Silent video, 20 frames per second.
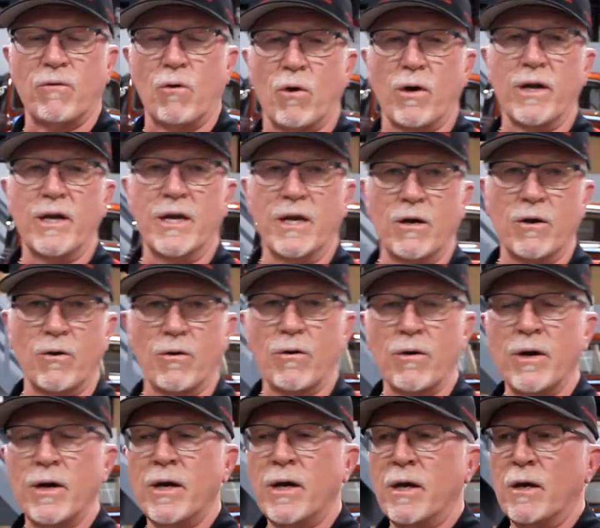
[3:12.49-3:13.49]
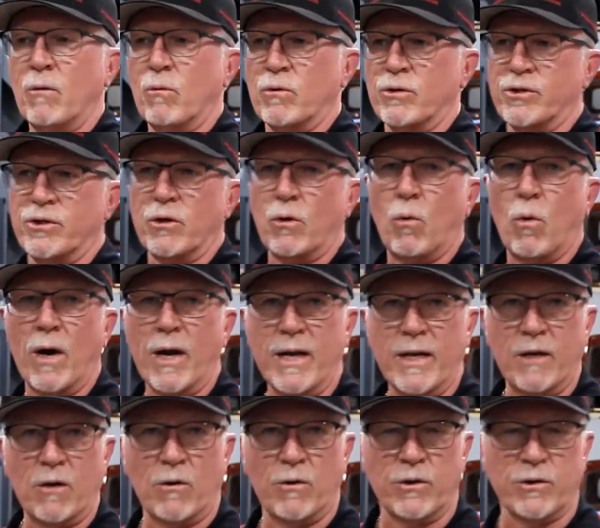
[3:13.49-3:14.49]
are here. We're still
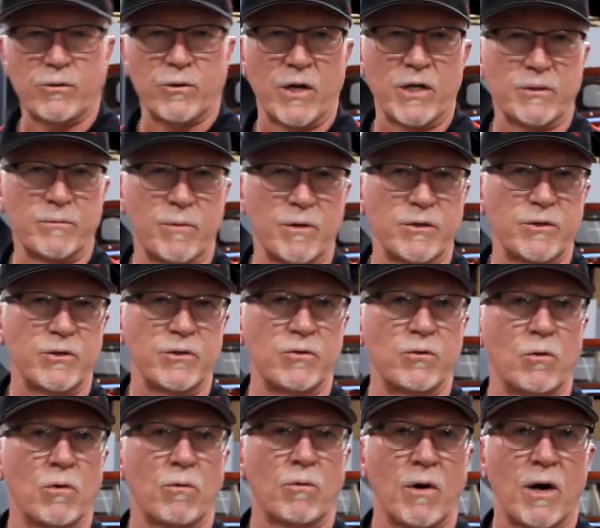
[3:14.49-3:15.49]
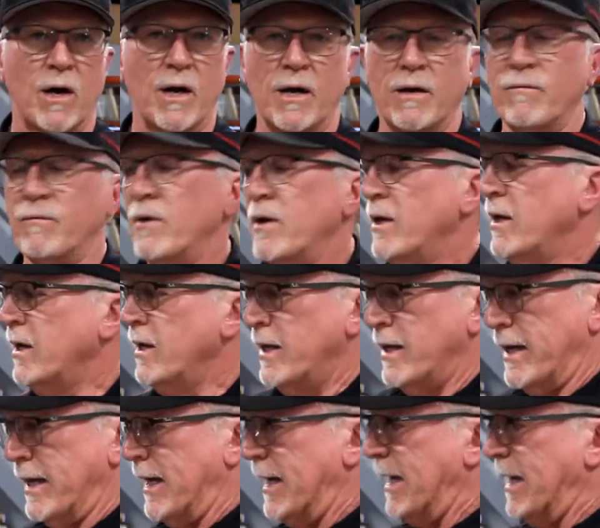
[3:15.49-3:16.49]
waiting on the transmission to arrive.
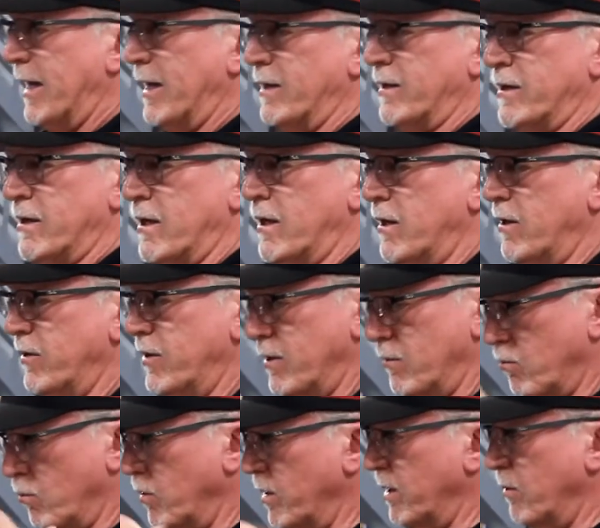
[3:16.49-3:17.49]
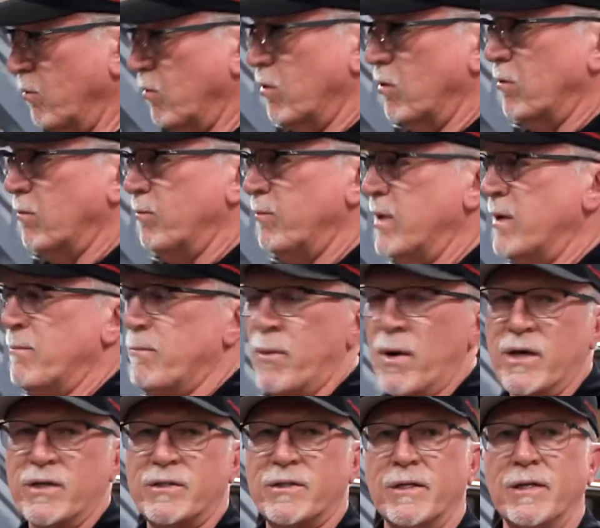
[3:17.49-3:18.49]
And then we will be
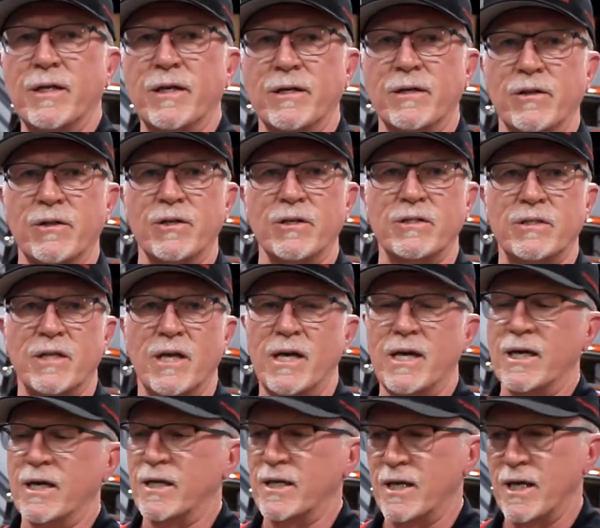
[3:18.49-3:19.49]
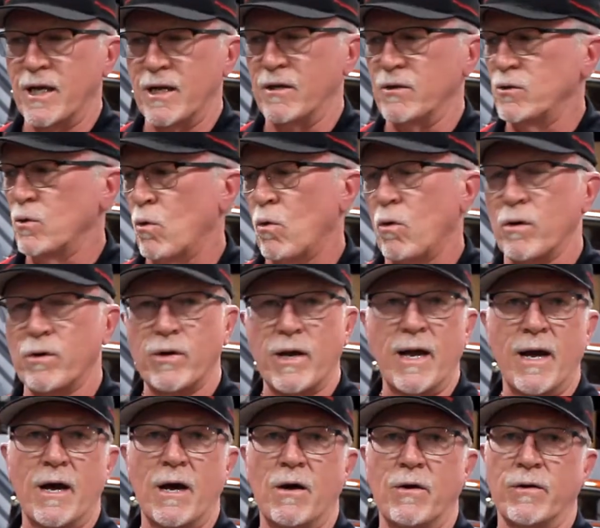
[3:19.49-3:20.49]
busting into this thing and get it tore
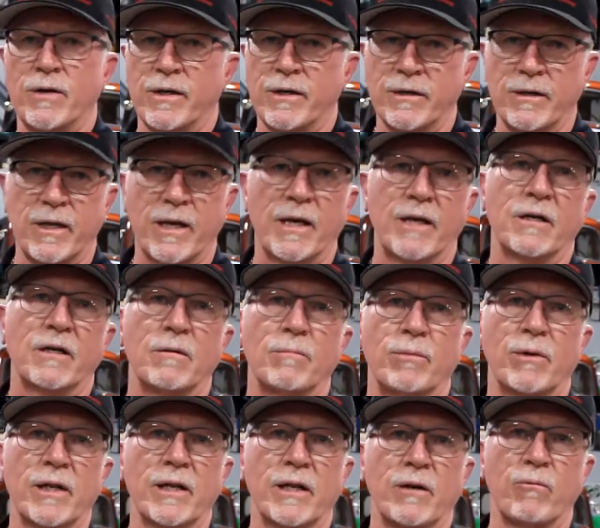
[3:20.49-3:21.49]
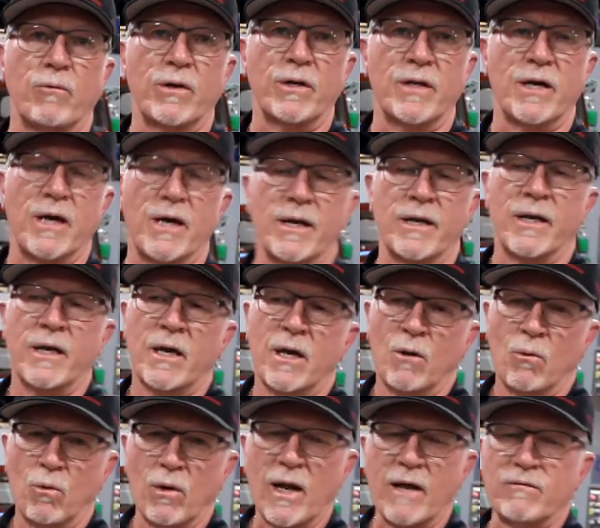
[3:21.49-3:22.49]
down and completely redone.
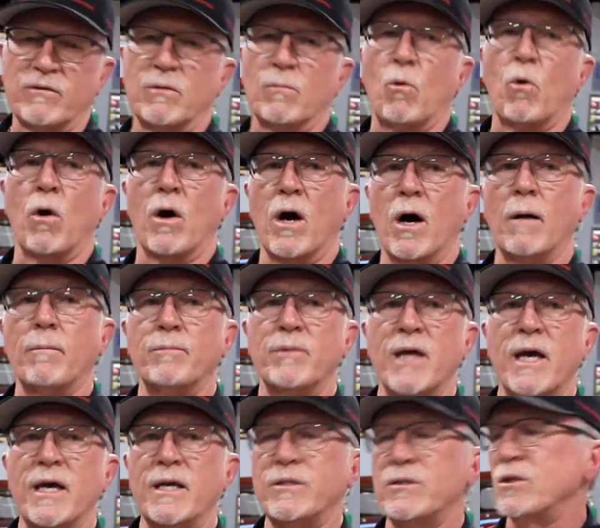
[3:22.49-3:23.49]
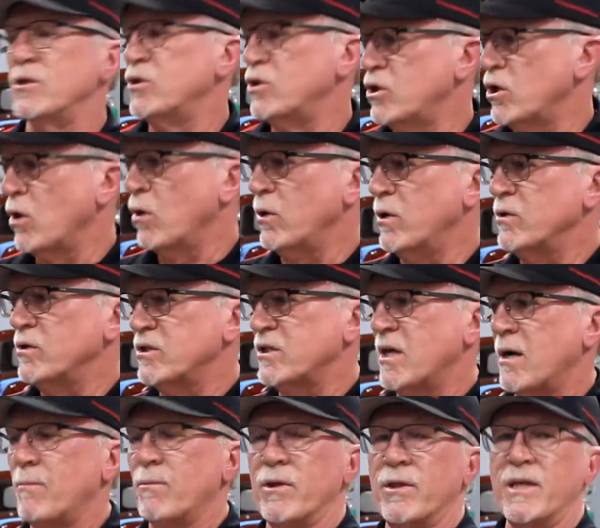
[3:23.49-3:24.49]
We'll have some more updates and show you
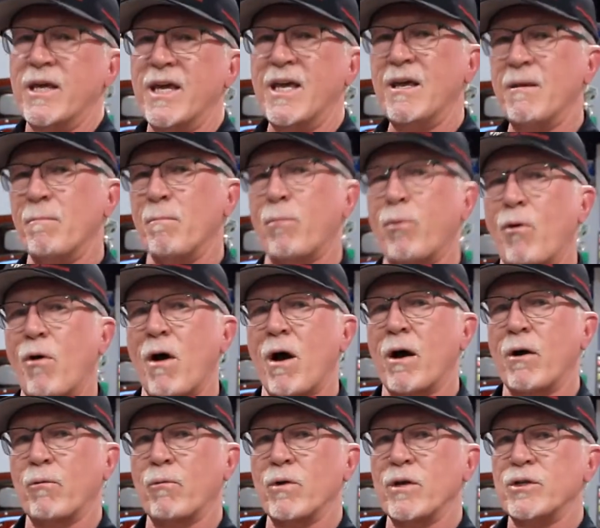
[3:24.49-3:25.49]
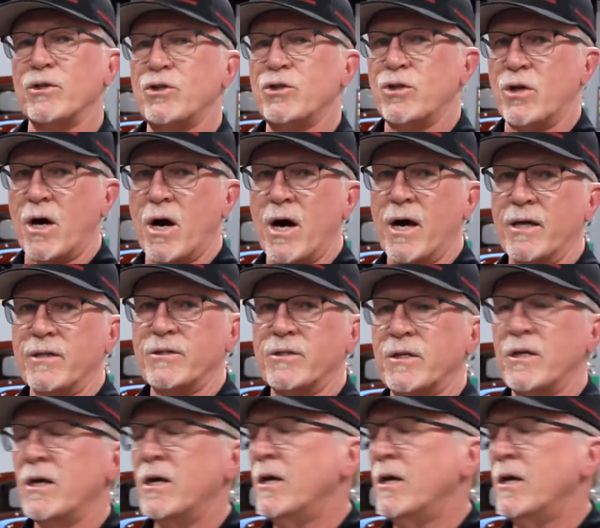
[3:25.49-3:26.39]
some of the in-progress shots